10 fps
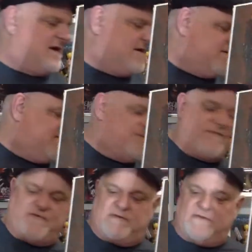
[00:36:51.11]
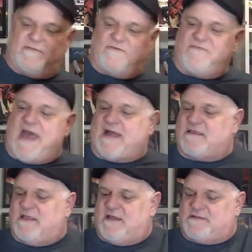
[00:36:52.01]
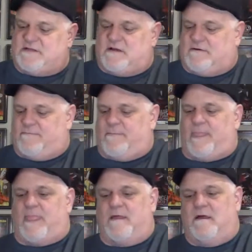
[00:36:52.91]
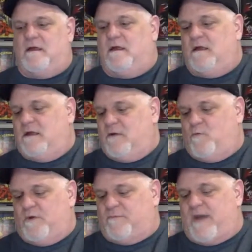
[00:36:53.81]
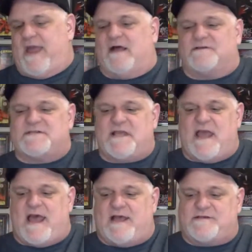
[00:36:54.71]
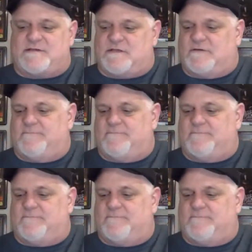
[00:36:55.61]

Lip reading: of the fact that with my LCS,